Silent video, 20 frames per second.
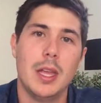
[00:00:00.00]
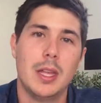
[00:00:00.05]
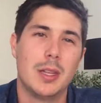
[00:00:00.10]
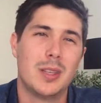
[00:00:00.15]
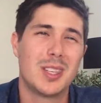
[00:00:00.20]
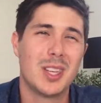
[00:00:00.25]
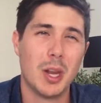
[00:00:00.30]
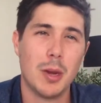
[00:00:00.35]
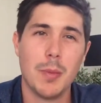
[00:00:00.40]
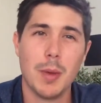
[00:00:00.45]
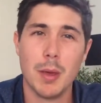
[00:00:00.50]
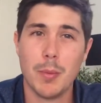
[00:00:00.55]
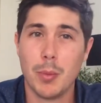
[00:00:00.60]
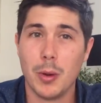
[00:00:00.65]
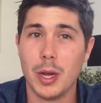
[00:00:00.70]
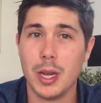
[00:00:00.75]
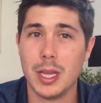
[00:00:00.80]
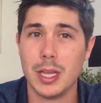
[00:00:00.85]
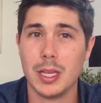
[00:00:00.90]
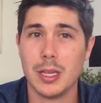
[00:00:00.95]
It's going to be a
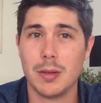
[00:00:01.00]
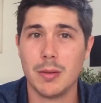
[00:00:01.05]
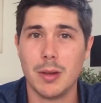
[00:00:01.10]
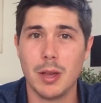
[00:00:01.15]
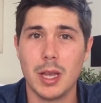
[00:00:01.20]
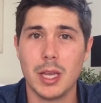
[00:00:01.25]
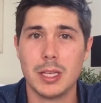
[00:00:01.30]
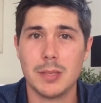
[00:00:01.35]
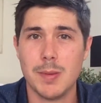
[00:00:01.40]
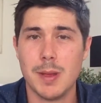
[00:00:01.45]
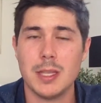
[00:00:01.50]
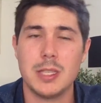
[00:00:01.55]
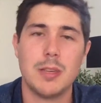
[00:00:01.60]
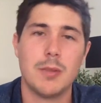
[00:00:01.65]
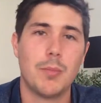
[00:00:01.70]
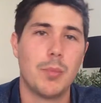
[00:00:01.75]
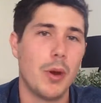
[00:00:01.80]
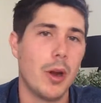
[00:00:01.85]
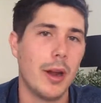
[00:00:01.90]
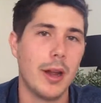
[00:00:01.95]
pretty
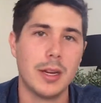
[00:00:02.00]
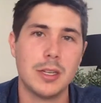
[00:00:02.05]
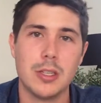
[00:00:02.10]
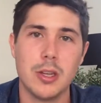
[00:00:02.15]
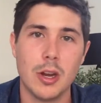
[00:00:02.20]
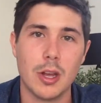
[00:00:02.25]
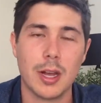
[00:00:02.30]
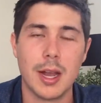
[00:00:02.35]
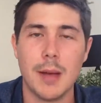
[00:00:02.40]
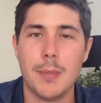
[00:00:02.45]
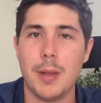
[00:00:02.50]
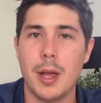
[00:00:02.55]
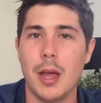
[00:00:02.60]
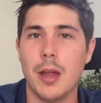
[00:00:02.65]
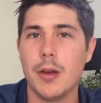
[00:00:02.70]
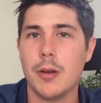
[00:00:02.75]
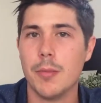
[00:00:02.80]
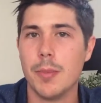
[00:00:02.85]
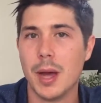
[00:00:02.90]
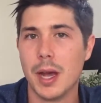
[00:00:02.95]
expensive product, you know, a couple
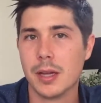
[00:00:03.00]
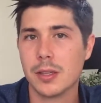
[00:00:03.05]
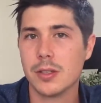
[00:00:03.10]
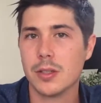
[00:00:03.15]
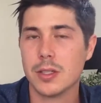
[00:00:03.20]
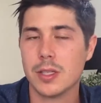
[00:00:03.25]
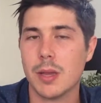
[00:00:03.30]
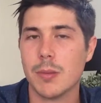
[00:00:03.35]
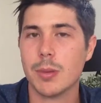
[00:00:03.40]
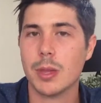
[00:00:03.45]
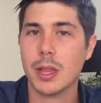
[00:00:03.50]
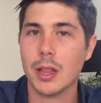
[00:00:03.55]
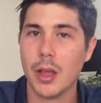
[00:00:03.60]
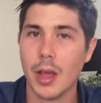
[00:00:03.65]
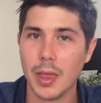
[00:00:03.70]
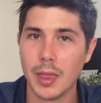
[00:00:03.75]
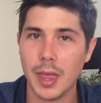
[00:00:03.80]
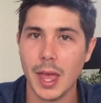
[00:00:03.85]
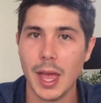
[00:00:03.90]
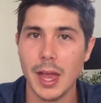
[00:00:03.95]
hundred bucks or something
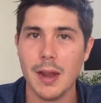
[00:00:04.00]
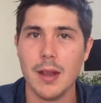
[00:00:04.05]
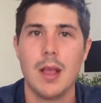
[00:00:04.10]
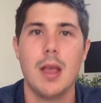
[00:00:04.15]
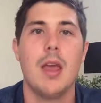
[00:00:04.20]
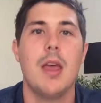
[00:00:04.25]
like that.